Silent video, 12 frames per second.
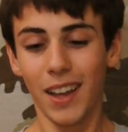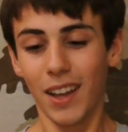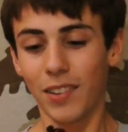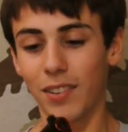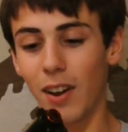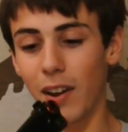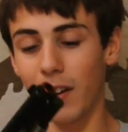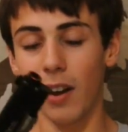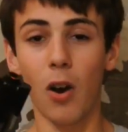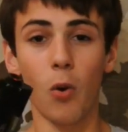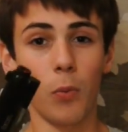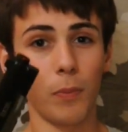So,
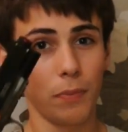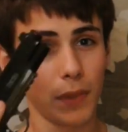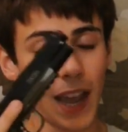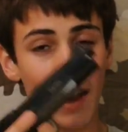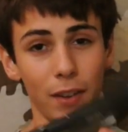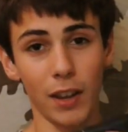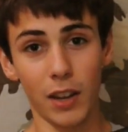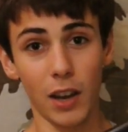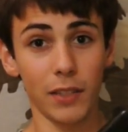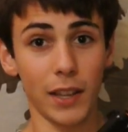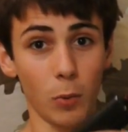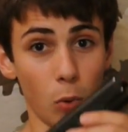Having a
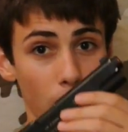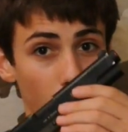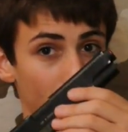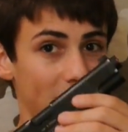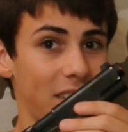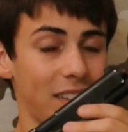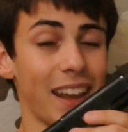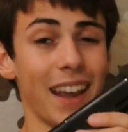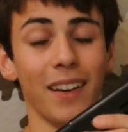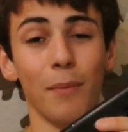gun that will withstand